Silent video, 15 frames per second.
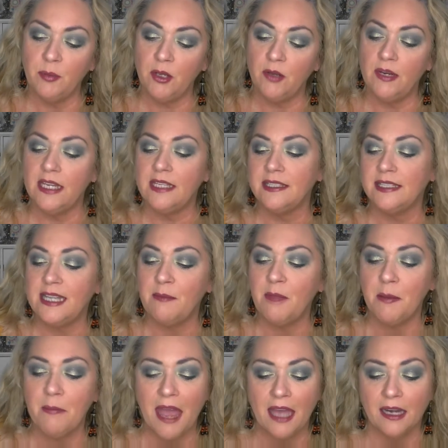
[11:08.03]
Beauty's Demi
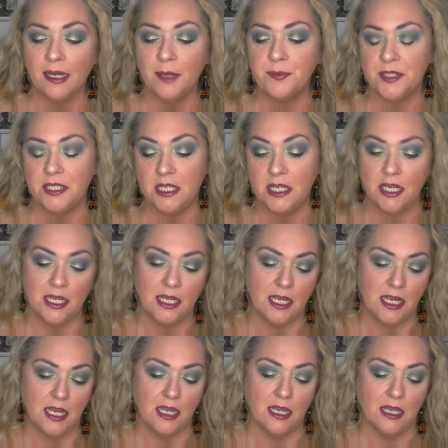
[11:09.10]
Matte
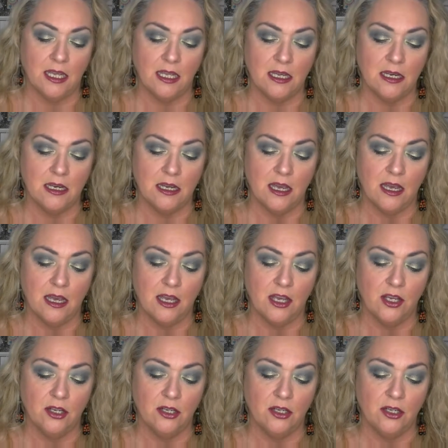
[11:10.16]
Lipstick in uh,